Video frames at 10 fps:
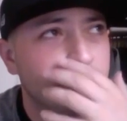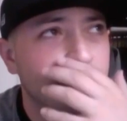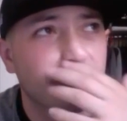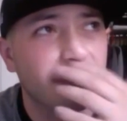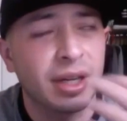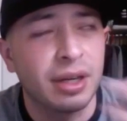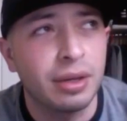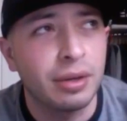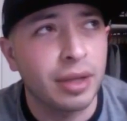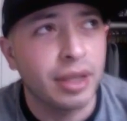I don't
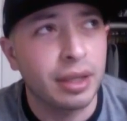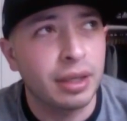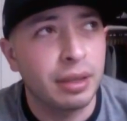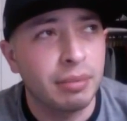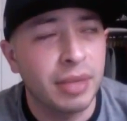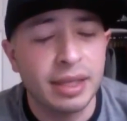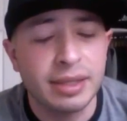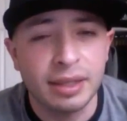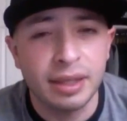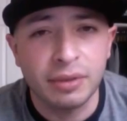know, like a
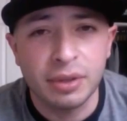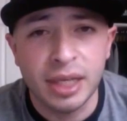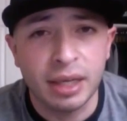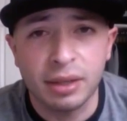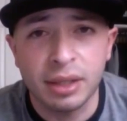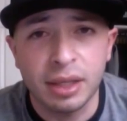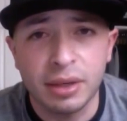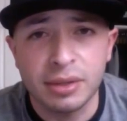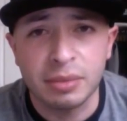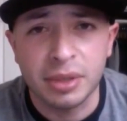maxi after you tackle Linde or
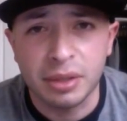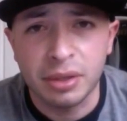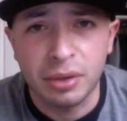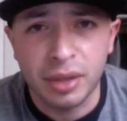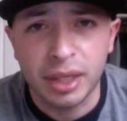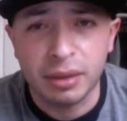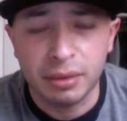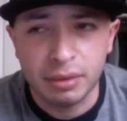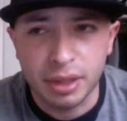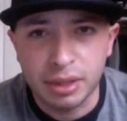something. You know, like
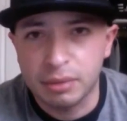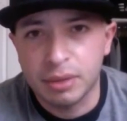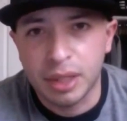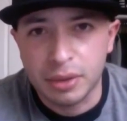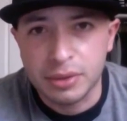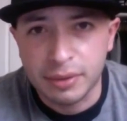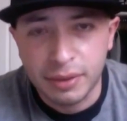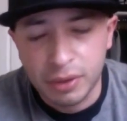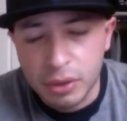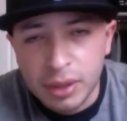and it goes to the
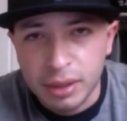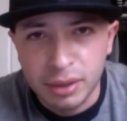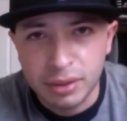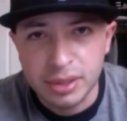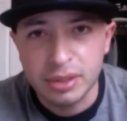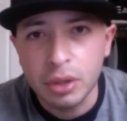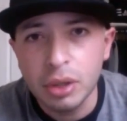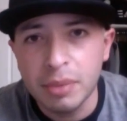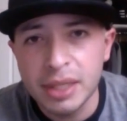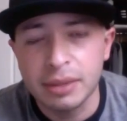graveyard. You you know, just know your
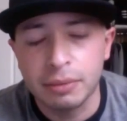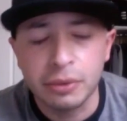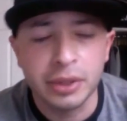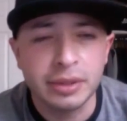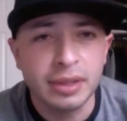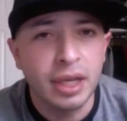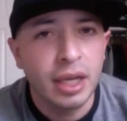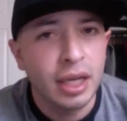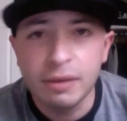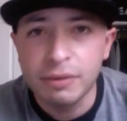basic rulings.
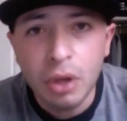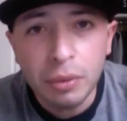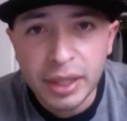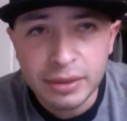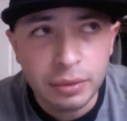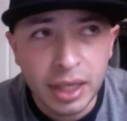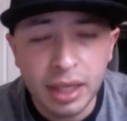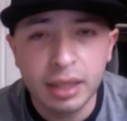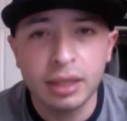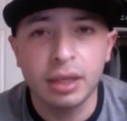If you don't, that's
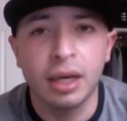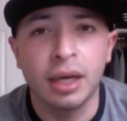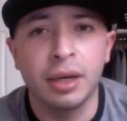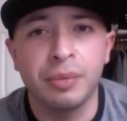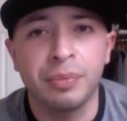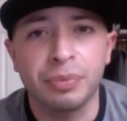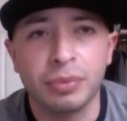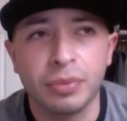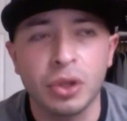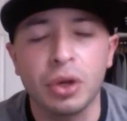okay. Um,
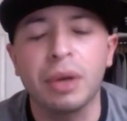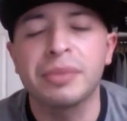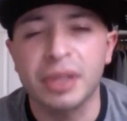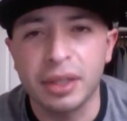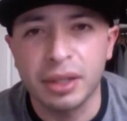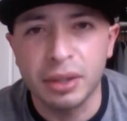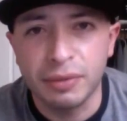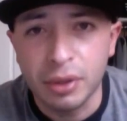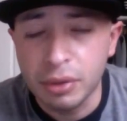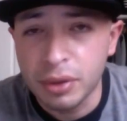you know, I'm sorry. If you
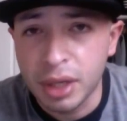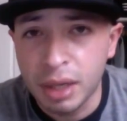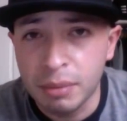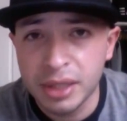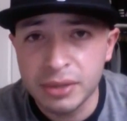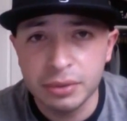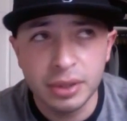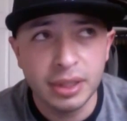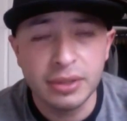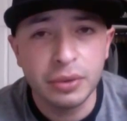don't know the complex rulings,
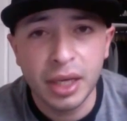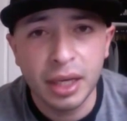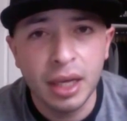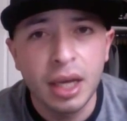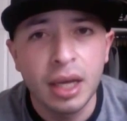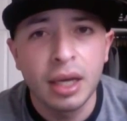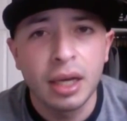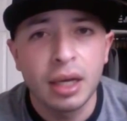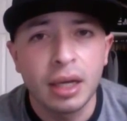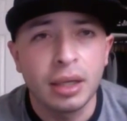that's okay
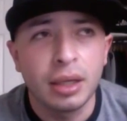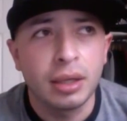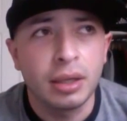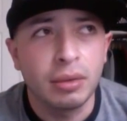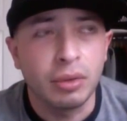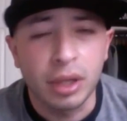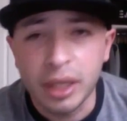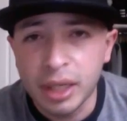look it up.